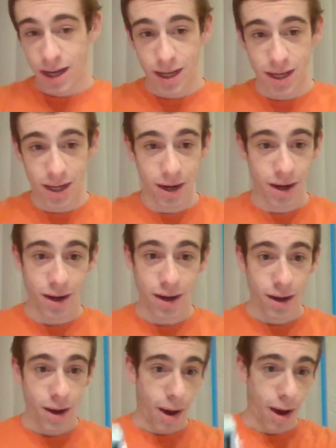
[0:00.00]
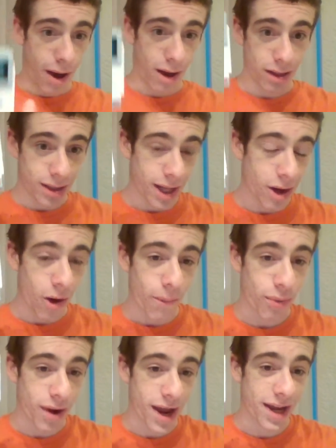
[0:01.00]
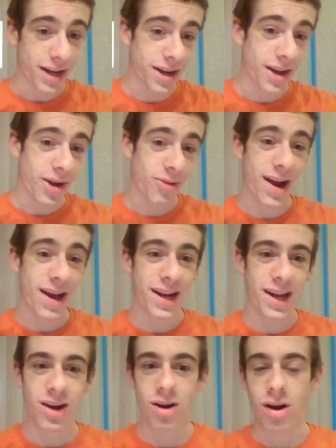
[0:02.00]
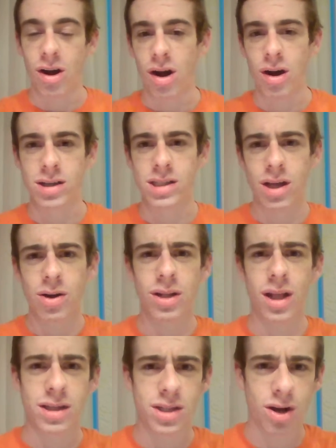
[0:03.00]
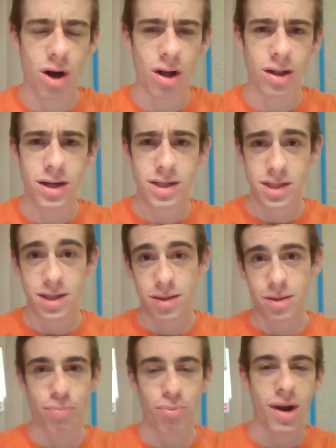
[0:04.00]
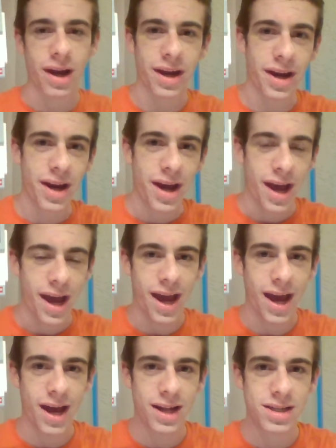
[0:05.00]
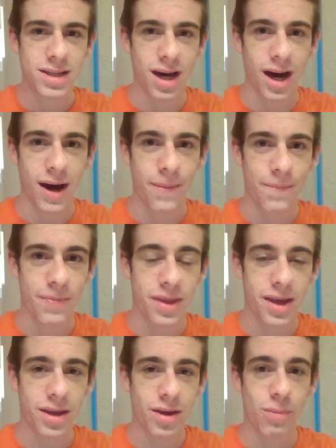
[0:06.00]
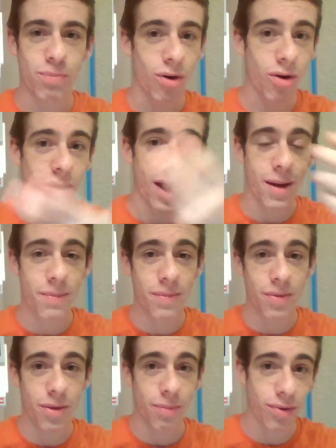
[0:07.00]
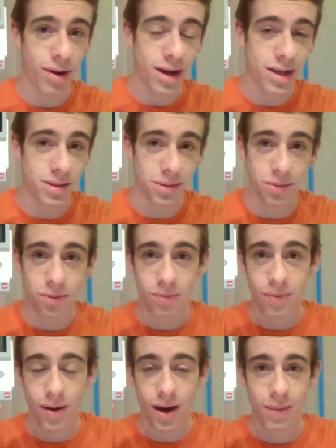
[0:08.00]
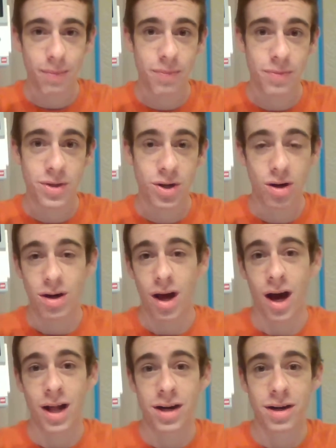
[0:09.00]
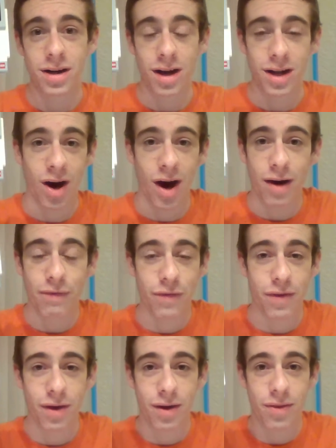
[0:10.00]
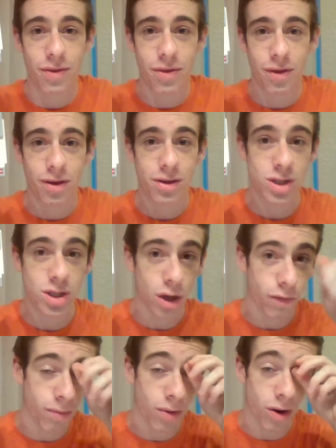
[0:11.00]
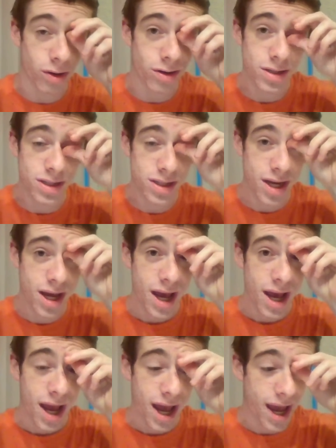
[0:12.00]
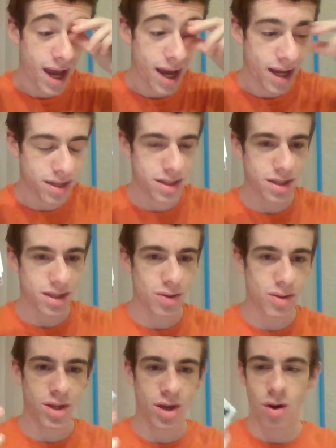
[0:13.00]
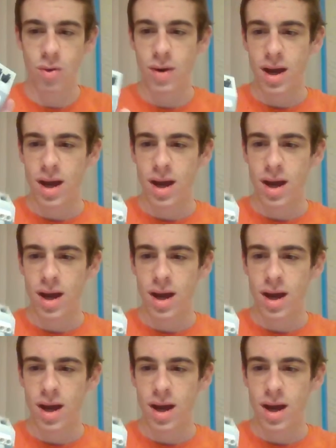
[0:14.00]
get a Lego brain right here, as Lego likes to call it, is the brick, and you program the brick to turn on and off the servo motors. And to do so,